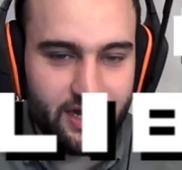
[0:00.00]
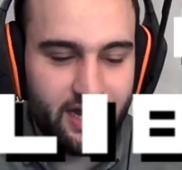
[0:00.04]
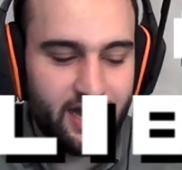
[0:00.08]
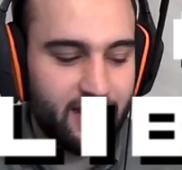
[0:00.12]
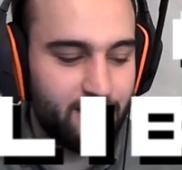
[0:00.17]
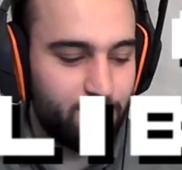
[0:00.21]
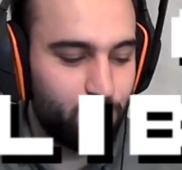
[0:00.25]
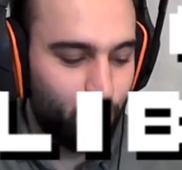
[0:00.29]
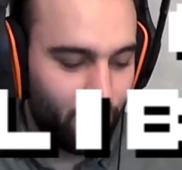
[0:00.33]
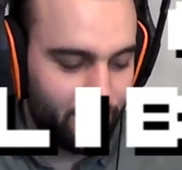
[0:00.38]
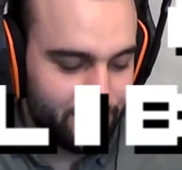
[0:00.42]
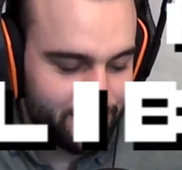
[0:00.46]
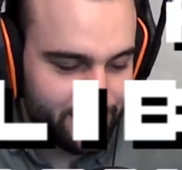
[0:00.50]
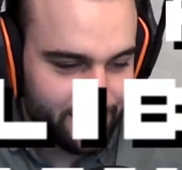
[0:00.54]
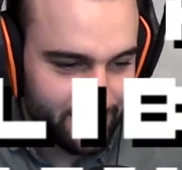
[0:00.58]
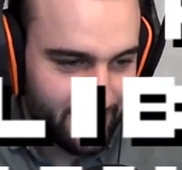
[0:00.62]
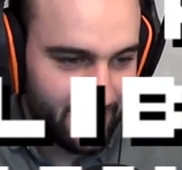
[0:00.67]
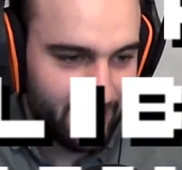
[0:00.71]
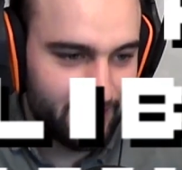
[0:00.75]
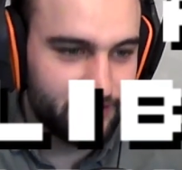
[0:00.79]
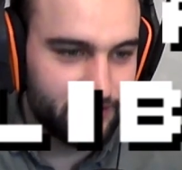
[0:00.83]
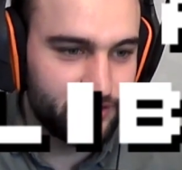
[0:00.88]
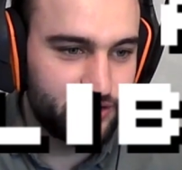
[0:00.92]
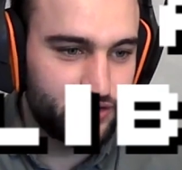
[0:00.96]
I am once
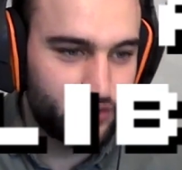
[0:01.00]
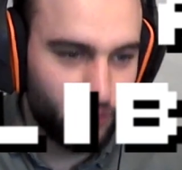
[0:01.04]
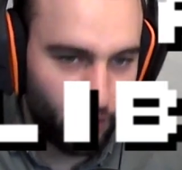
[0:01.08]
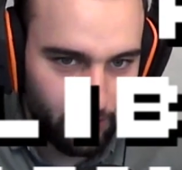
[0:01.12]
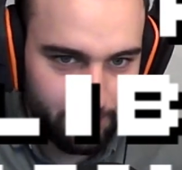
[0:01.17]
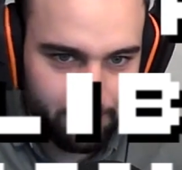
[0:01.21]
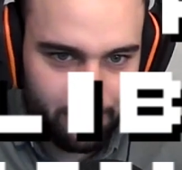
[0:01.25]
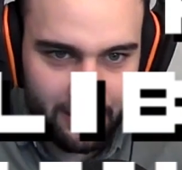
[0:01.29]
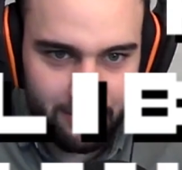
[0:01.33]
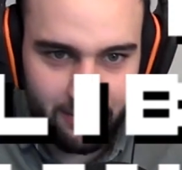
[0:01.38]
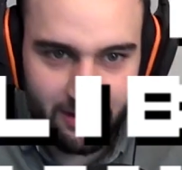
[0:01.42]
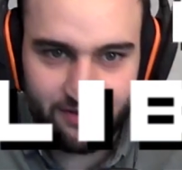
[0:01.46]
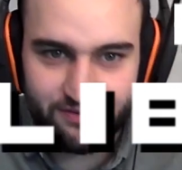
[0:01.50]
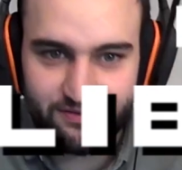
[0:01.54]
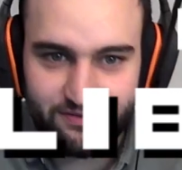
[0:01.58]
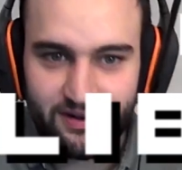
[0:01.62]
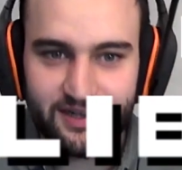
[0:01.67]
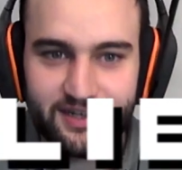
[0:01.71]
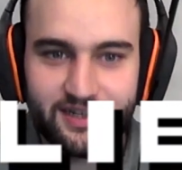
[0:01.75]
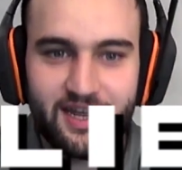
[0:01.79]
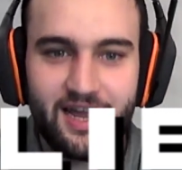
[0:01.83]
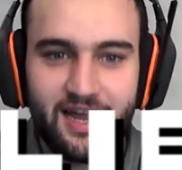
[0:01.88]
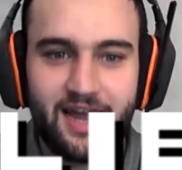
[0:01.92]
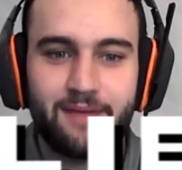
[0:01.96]
again joined by my
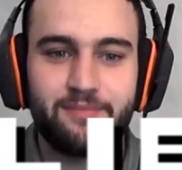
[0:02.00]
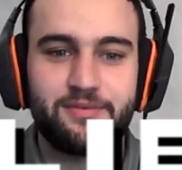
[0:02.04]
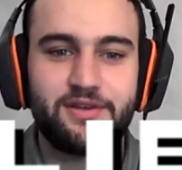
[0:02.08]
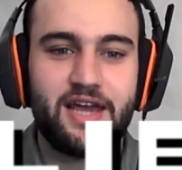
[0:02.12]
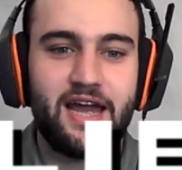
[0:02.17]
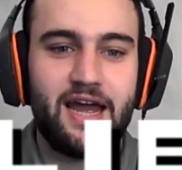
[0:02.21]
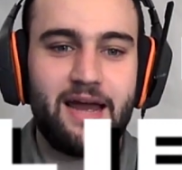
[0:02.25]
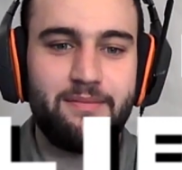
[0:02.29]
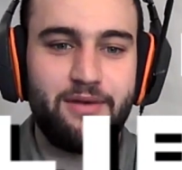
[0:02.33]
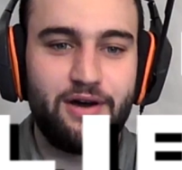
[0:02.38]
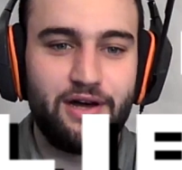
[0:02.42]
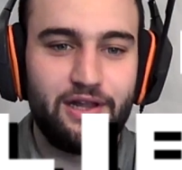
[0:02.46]
friend Cam. Cam,